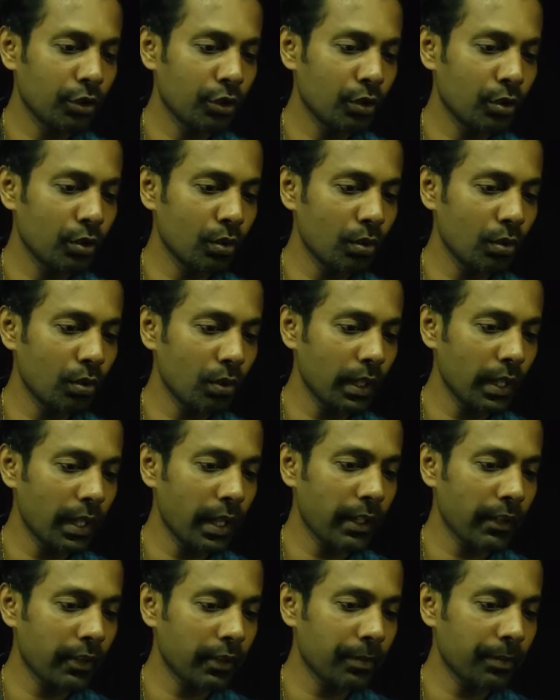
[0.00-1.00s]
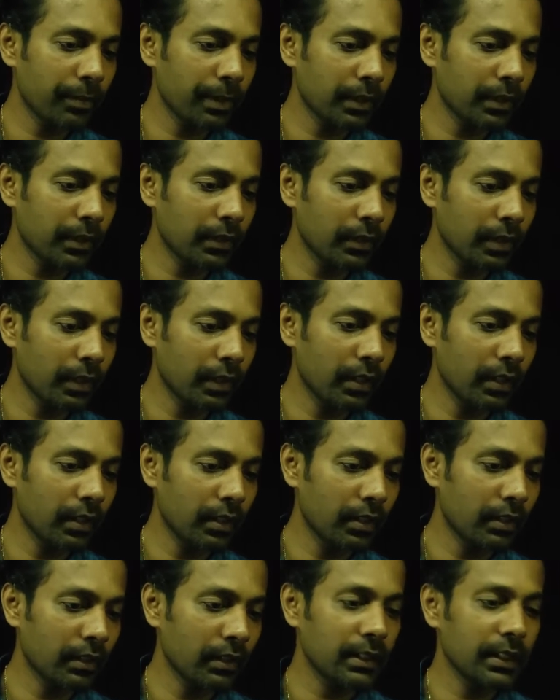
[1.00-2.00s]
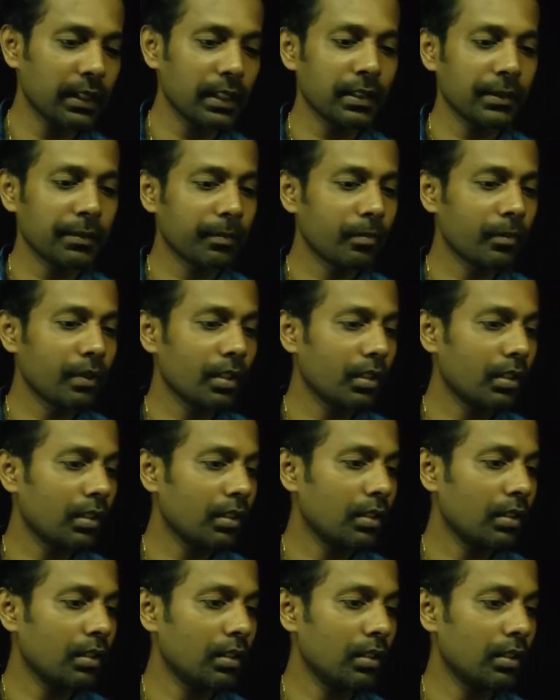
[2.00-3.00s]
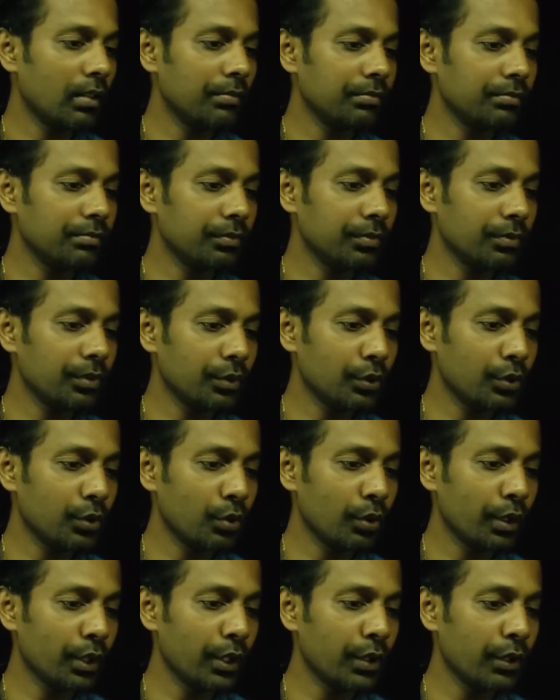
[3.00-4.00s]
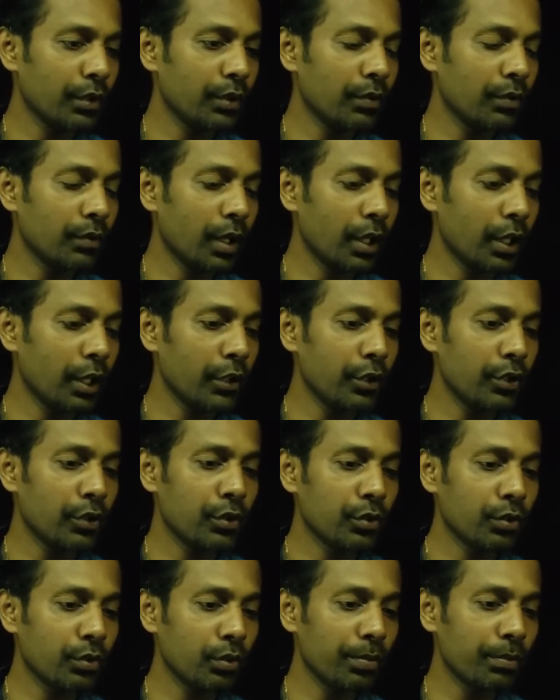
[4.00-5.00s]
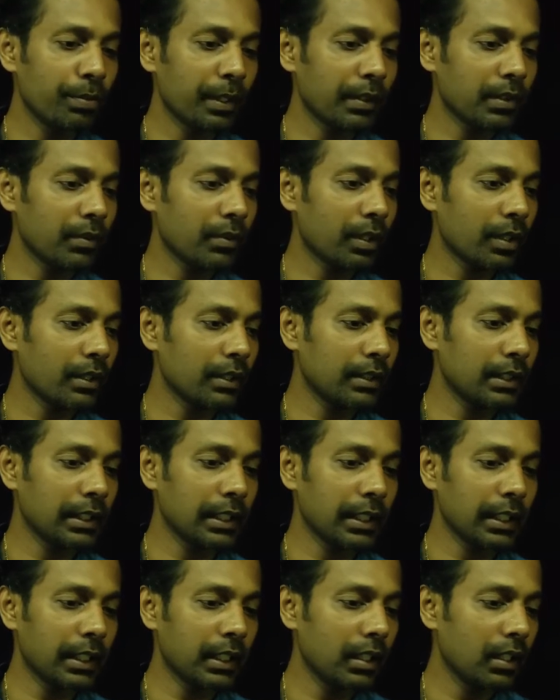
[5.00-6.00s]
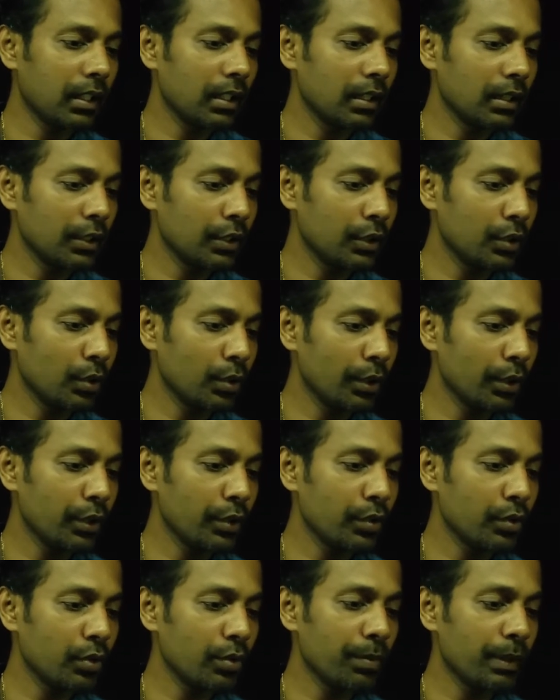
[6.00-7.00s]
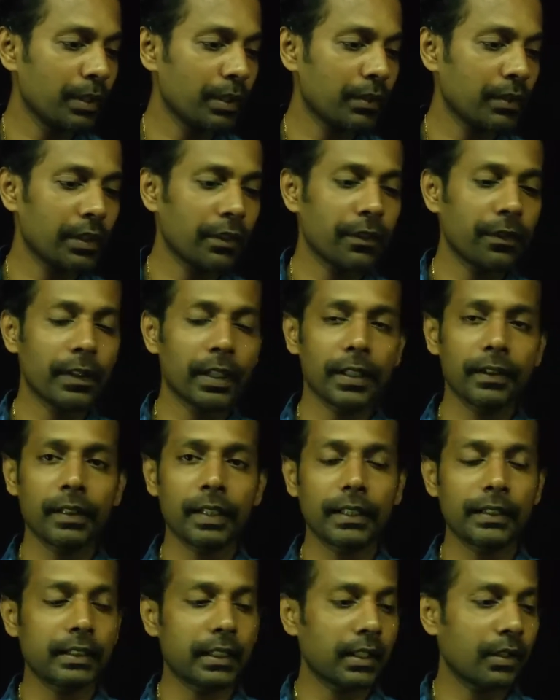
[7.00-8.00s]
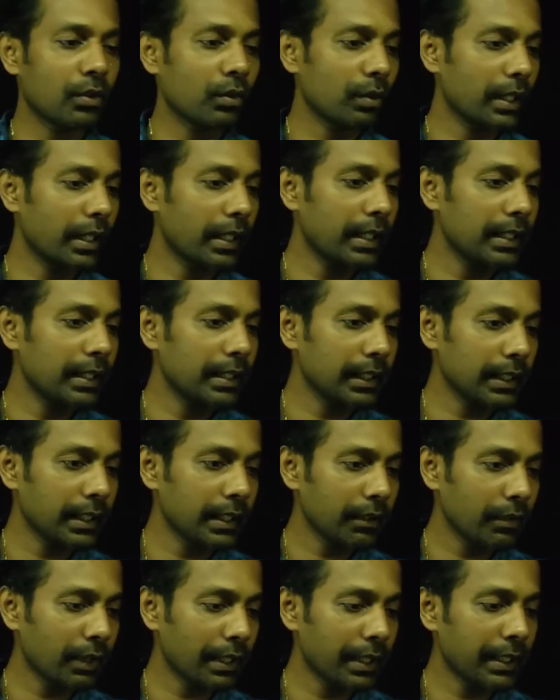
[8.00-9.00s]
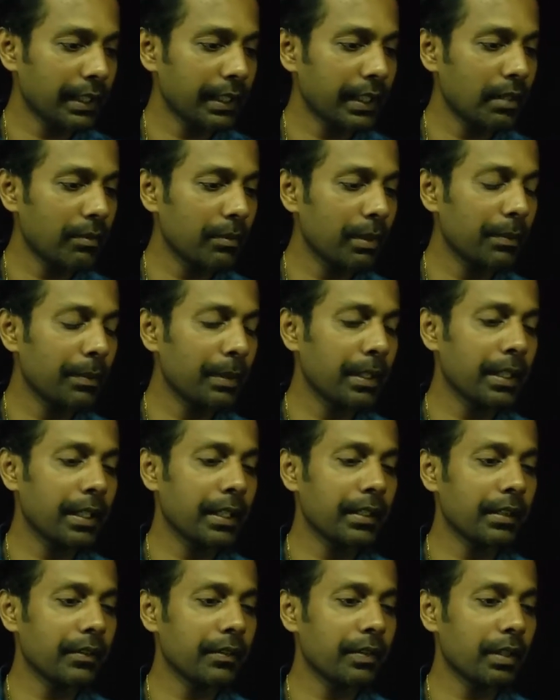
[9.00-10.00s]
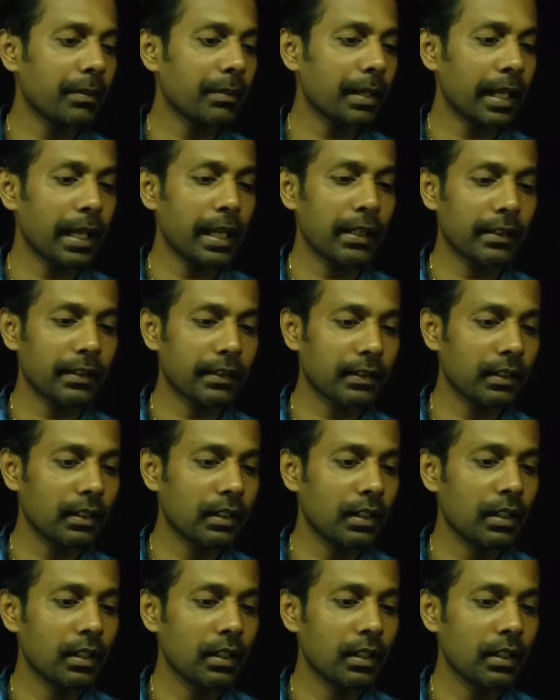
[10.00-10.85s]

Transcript: 2x plus 1. See that? 2 into 2 plus 1 3 2 into 2 plus 1 5, like that. So entire y can be predicted from x.